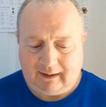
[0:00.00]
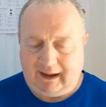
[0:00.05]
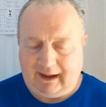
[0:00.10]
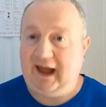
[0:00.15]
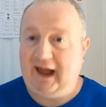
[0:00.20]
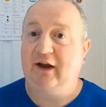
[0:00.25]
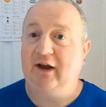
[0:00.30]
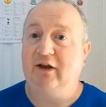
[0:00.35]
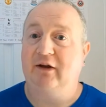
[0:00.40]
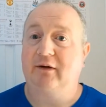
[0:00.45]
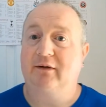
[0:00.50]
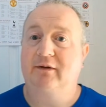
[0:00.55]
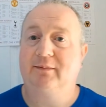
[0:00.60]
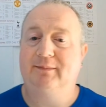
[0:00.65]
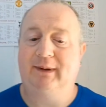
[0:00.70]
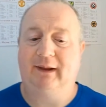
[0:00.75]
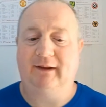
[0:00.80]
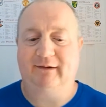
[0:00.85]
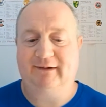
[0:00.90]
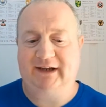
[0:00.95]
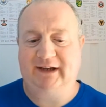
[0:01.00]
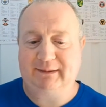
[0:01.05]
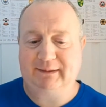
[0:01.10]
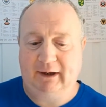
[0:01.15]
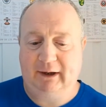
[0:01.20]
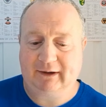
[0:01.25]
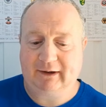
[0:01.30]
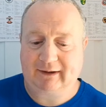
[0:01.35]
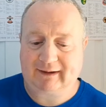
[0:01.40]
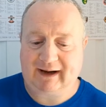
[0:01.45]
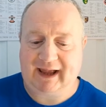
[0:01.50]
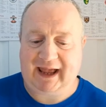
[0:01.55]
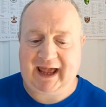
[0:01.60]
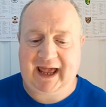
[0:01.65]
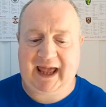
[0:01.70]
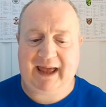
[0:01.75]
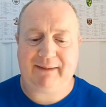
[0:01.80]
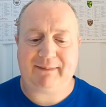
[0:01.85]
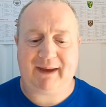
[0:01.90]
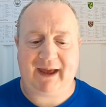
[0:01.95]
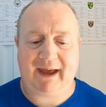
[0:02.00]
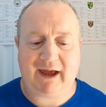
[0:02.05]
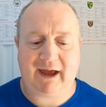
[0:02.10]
and I'll spell his name out here,